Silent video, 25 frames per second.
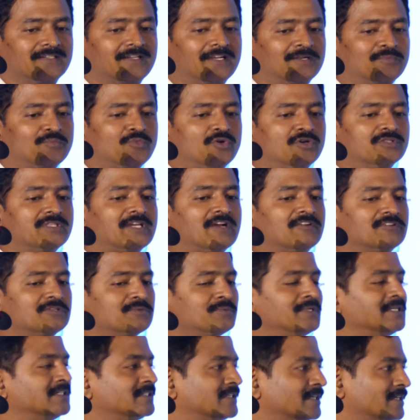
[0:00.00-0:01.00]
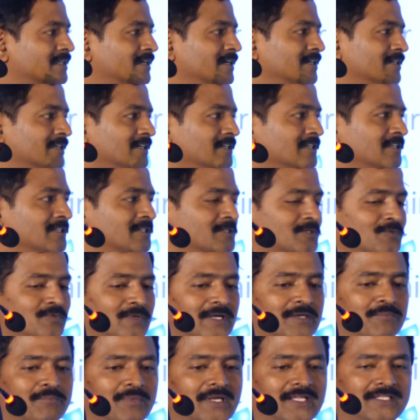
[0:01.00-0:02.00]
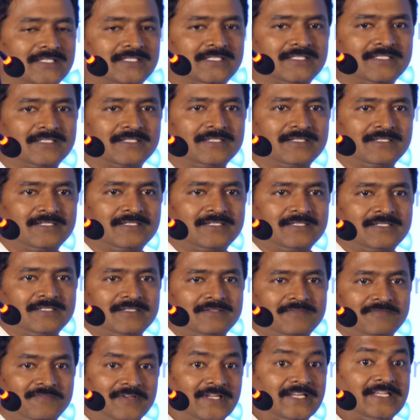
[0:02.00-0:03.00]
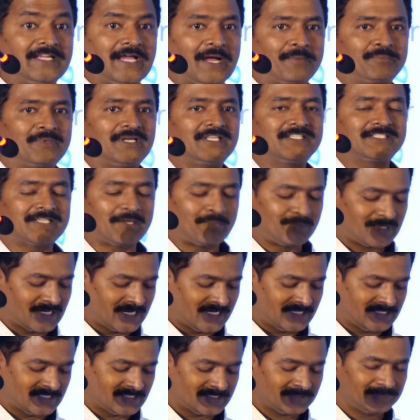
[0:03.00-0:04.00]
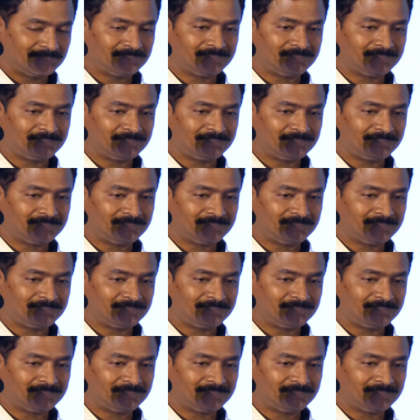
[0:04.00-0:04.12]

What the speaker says: and both have to be integrated into one place. Very aptly summarized.